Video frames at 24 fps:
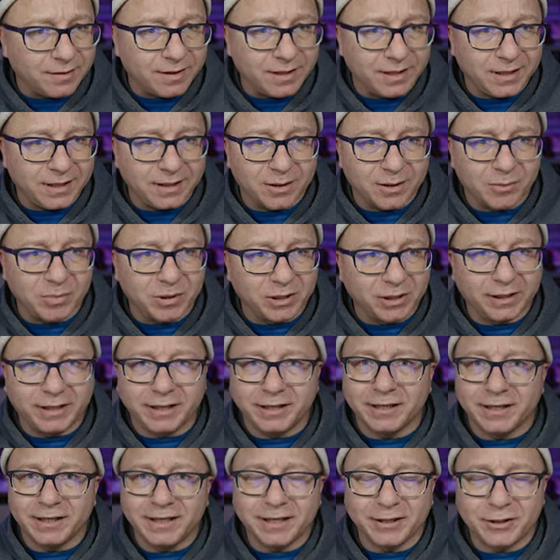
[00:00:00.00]
the
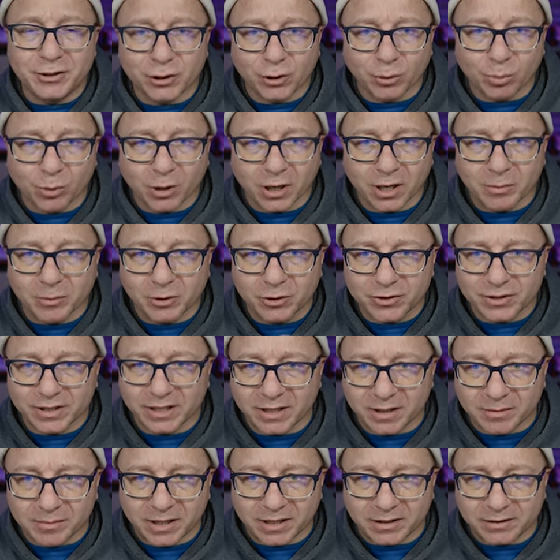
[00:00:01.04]
ability to get your parameters
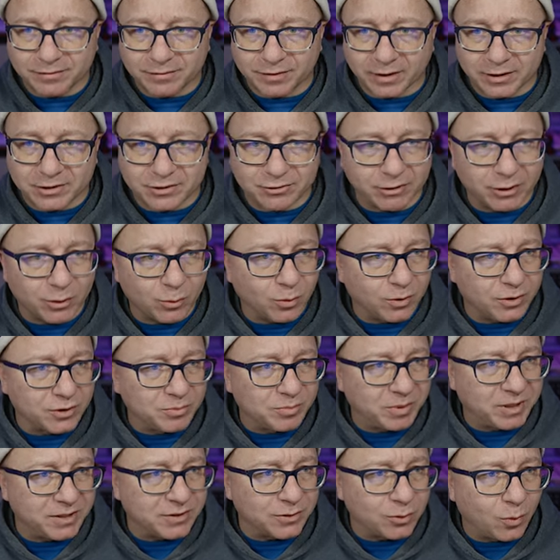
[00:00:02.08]
in the manufacturing
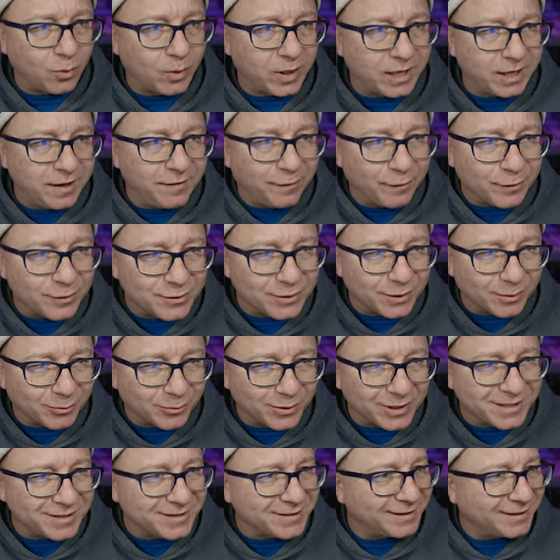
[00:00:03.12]
workspace away for some
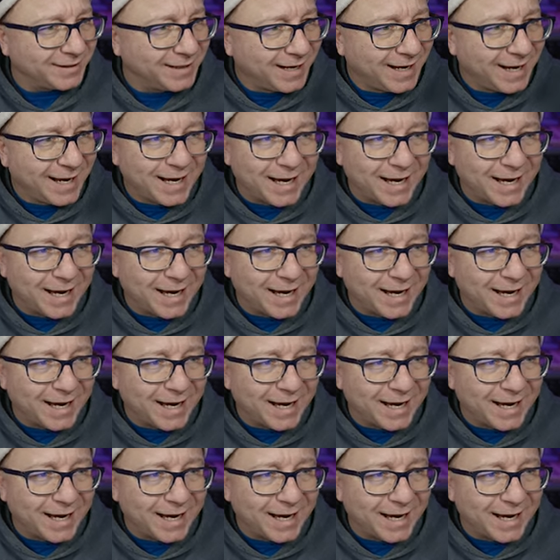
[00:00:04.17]
reason.